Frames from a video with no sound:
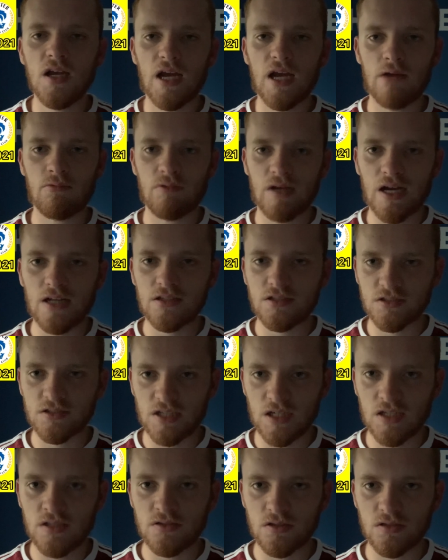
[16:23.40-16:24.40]
we had a
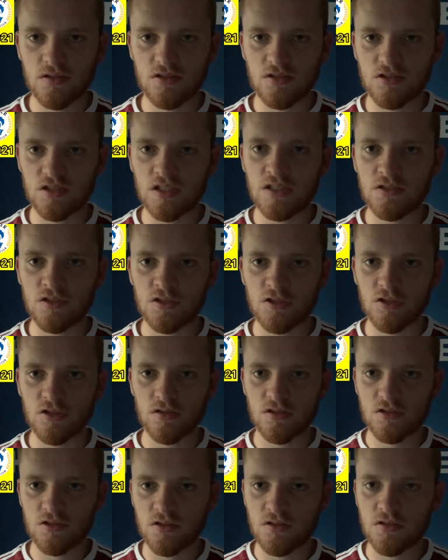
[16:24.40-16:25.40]
tendency to
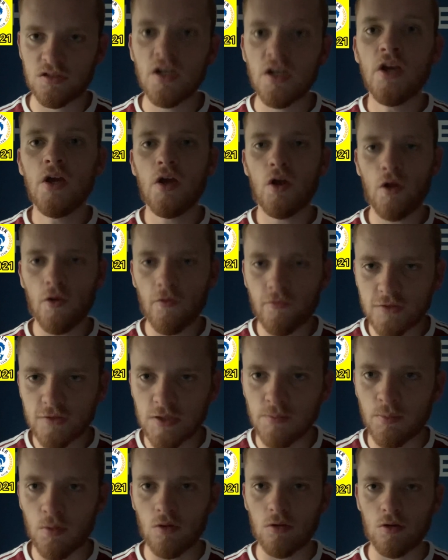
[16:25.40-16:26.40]
just hoof the
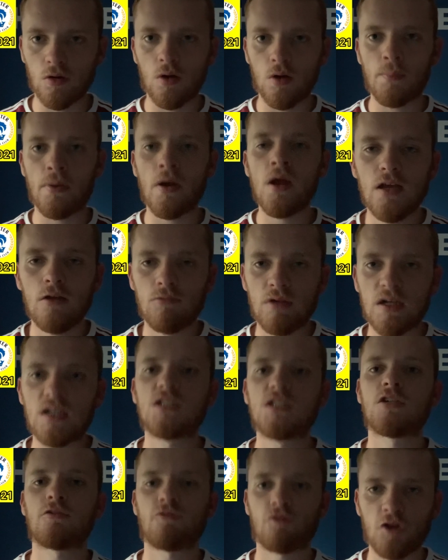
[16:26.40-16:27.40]
ball up,
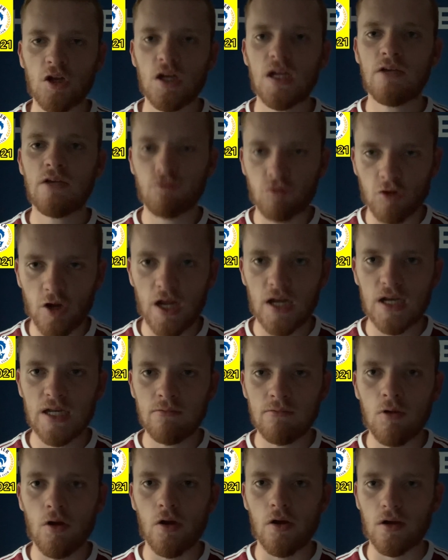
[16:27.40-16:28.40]
which really rarely
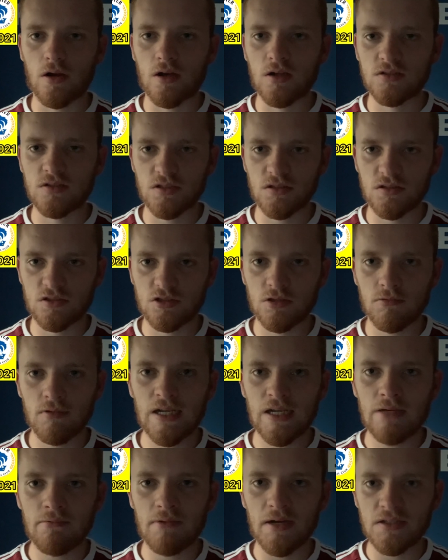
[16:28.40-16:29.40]
worked. So
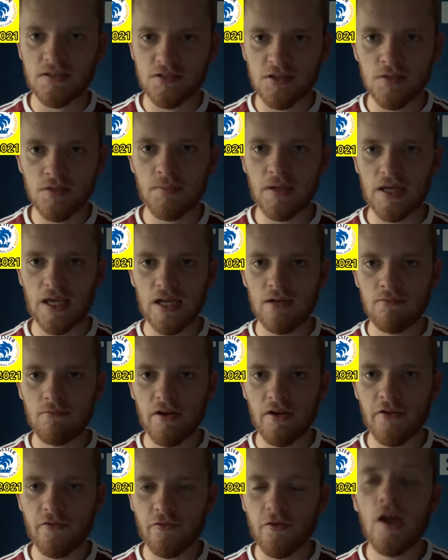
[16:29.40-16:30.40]
anyway, to begin
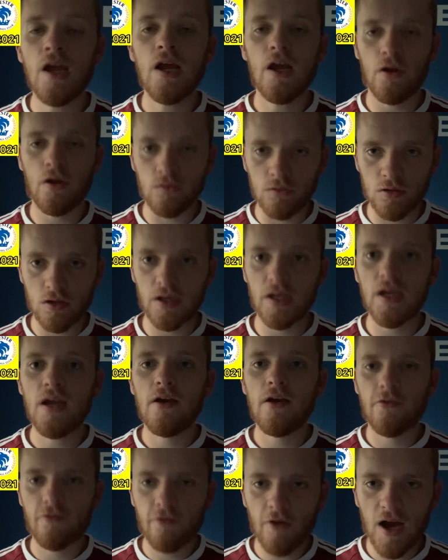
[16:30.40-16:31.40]
with, only
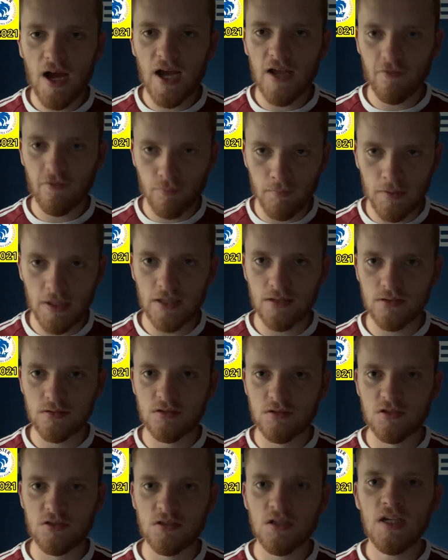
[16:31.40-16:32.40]
5
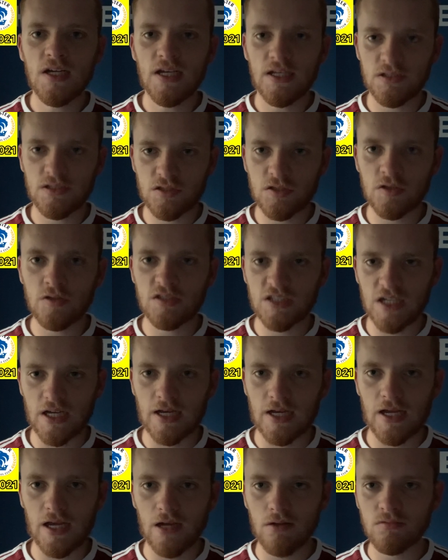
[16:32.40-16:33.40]
minutes into the
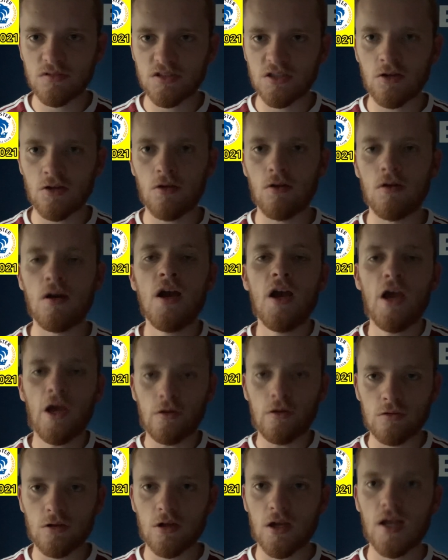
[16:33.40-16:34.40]
encounter, or
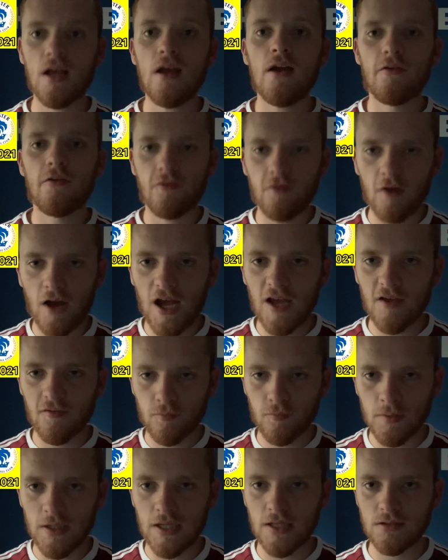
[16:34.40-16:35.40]
only 5
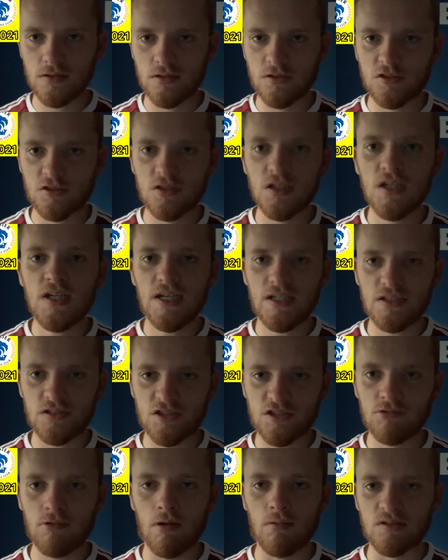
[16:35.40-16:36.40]
minutes
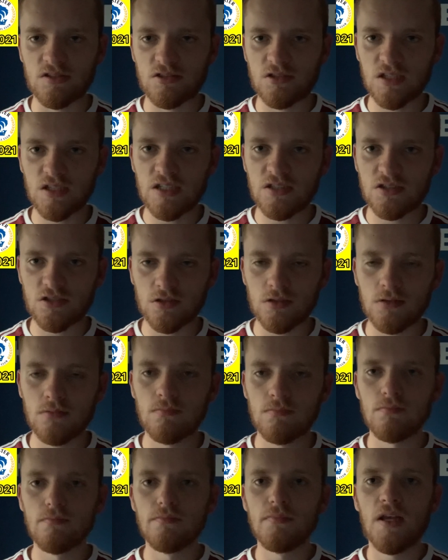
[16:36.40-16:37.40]
into our season,
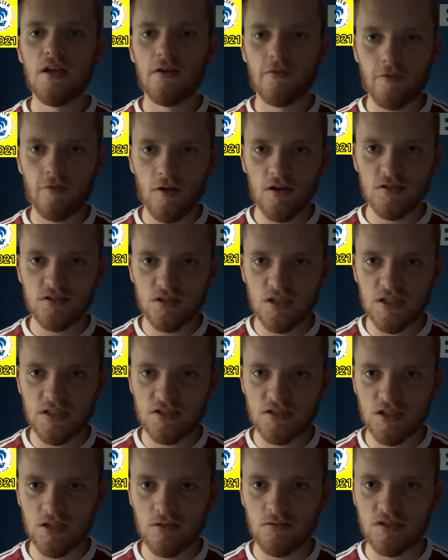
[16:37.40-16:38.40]
Farsley
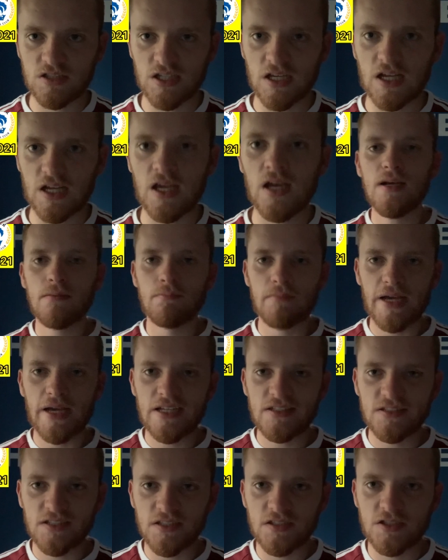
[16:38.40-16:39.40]
Celtic
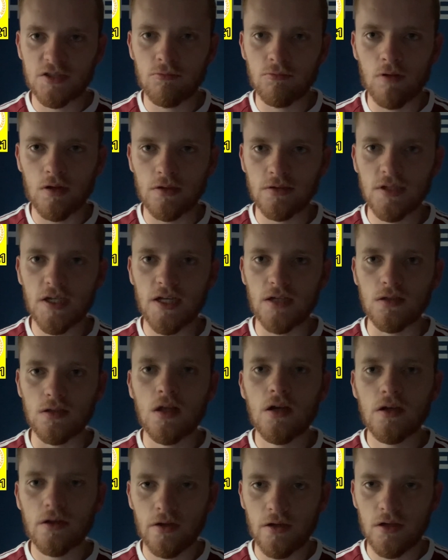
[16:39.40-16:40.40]
made it 1-0,
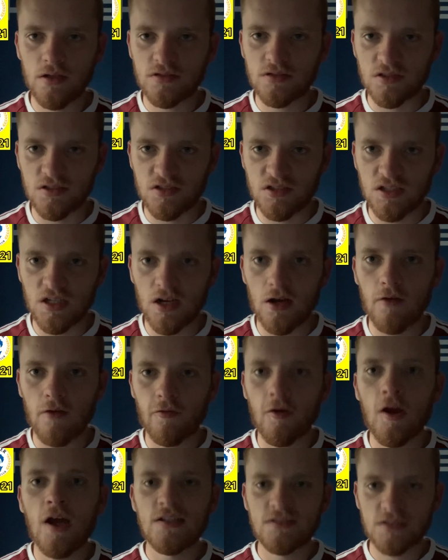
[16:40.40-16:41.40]
courtesy
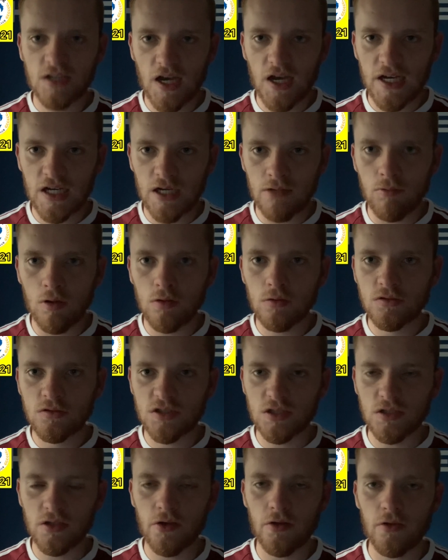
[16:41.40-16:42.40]
of Tyler
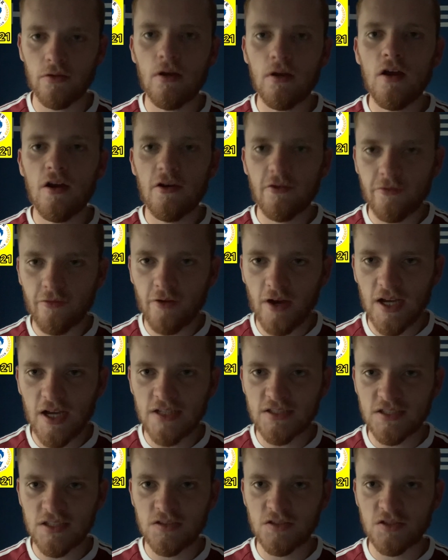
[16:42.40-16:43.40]
Walton, who
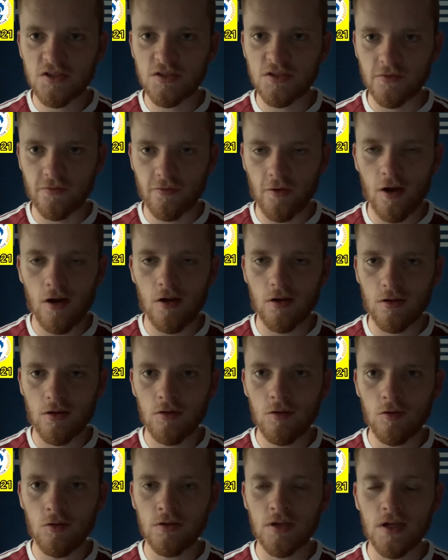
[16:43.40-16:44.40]
fired into the far
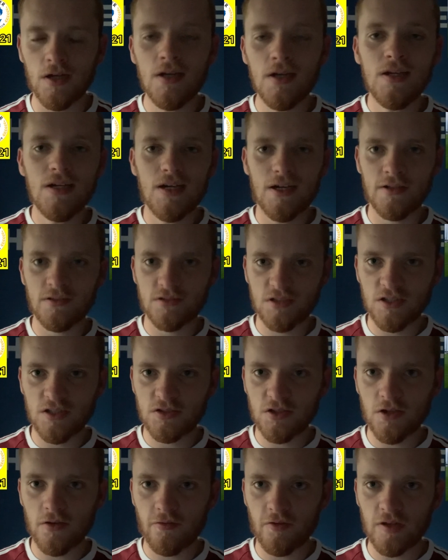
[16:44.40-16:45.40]
corner, and I
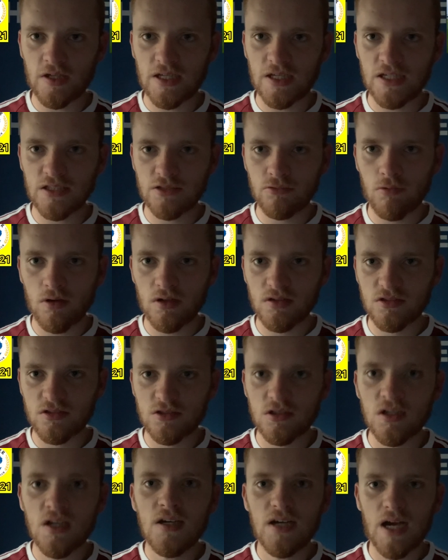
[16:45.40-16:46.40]
do think it
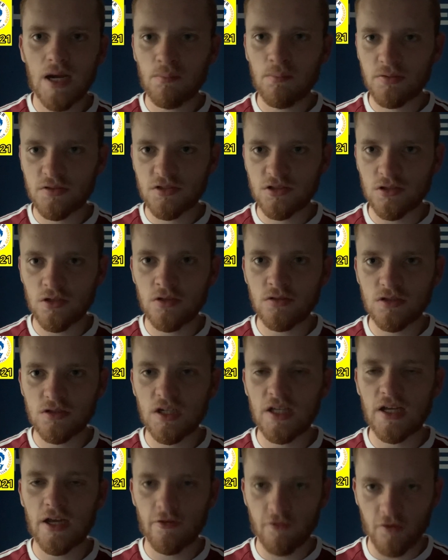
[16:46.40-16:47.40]
was
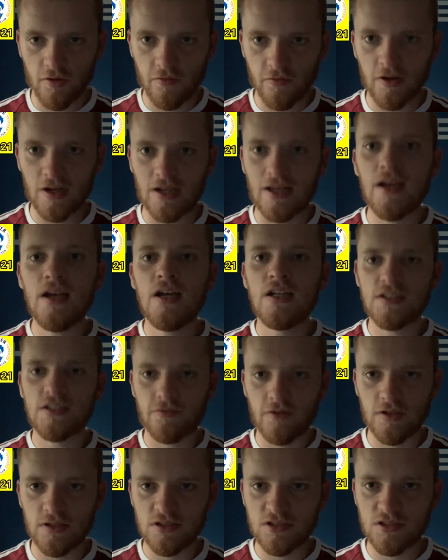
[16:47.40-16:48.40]
absolutely horrific
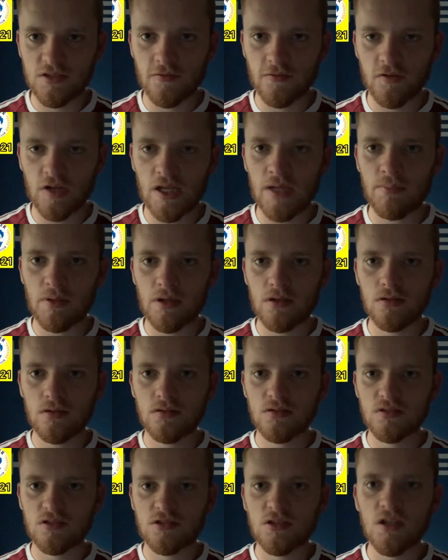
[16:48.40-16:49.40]
defensively,
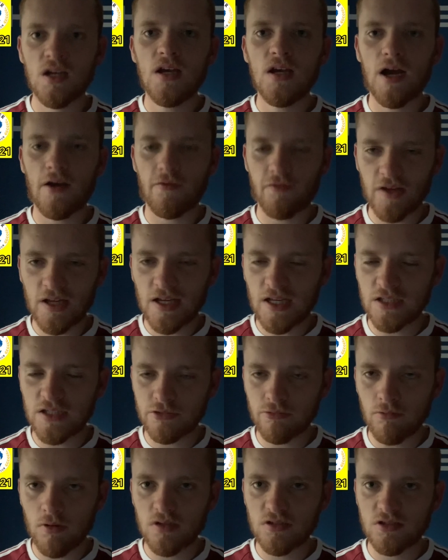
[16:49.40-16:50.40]
because I think it
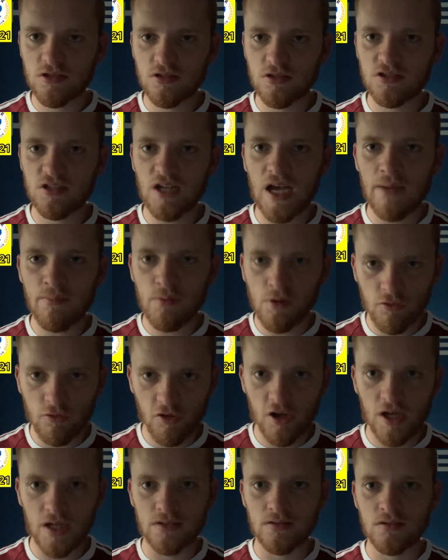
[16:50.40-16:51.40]
was Simon
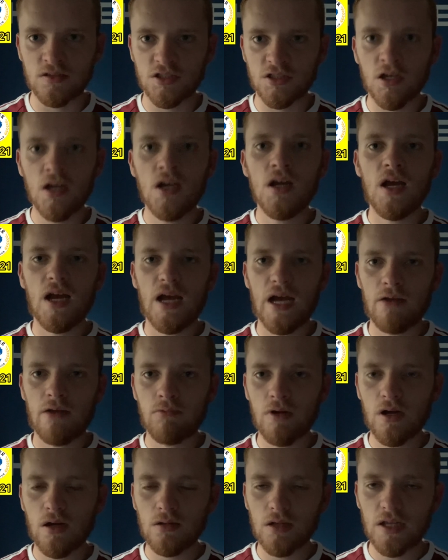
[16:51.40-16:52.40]
Grand,
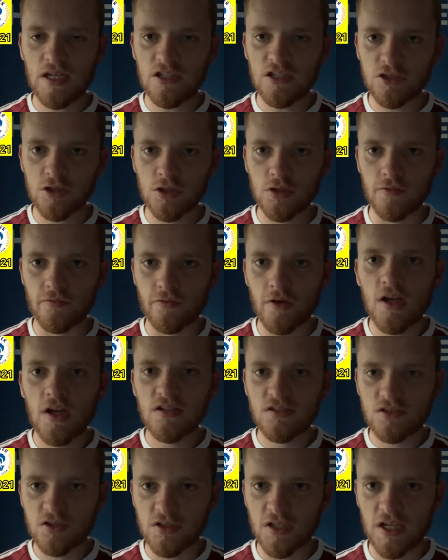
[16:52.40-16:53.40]
he should have
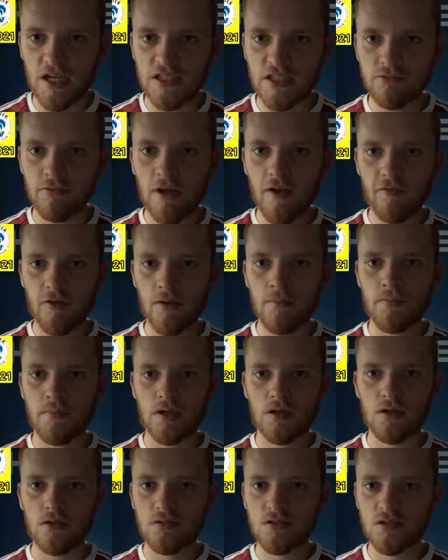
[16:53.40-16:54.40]
stayed with him,
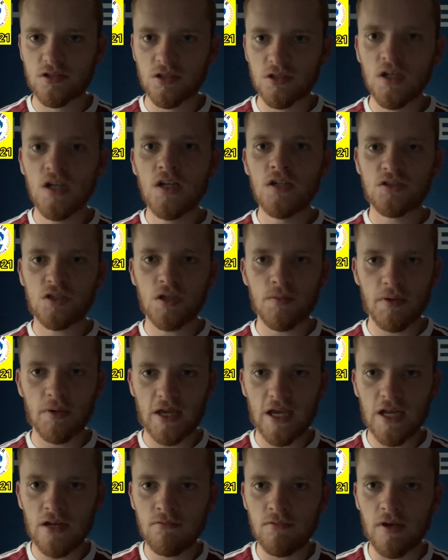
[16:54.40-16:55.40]
because to
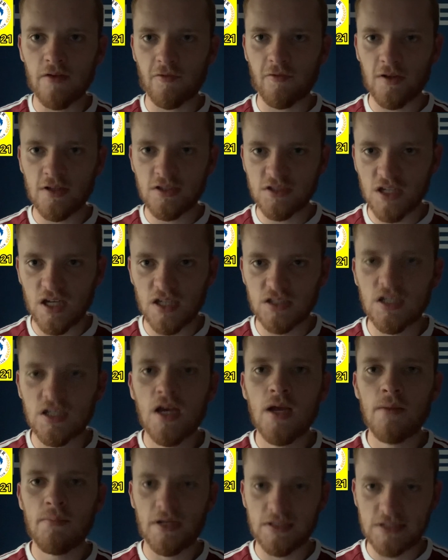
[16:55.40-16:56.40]
begin with, in that
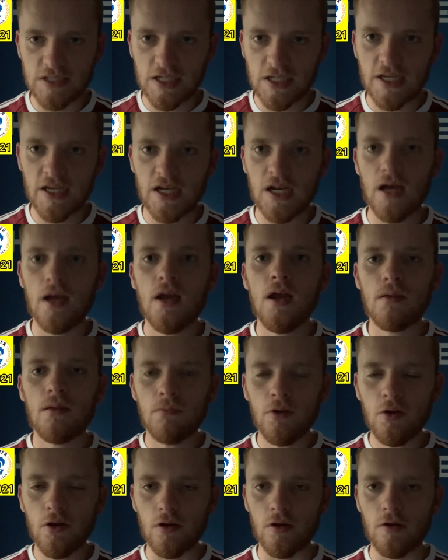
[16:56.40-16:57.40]
particular
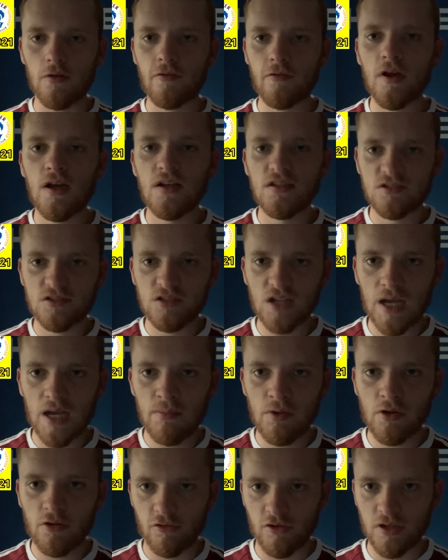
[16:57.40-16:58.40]
move,
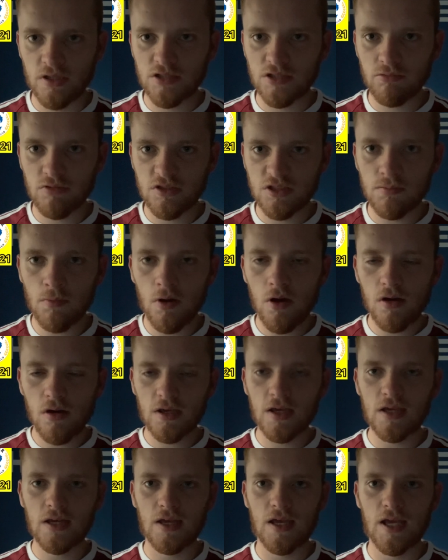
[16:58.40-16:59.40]
Simon Grand was
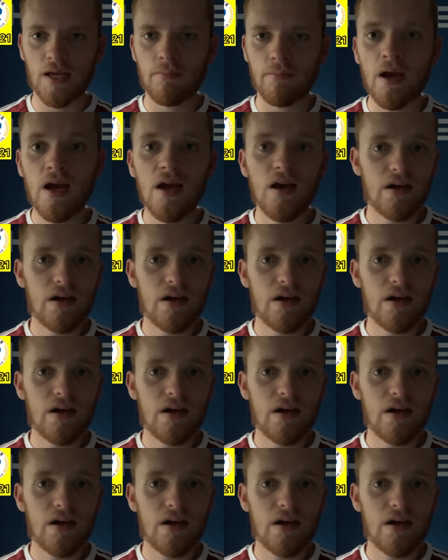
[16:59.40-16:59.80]
marking him.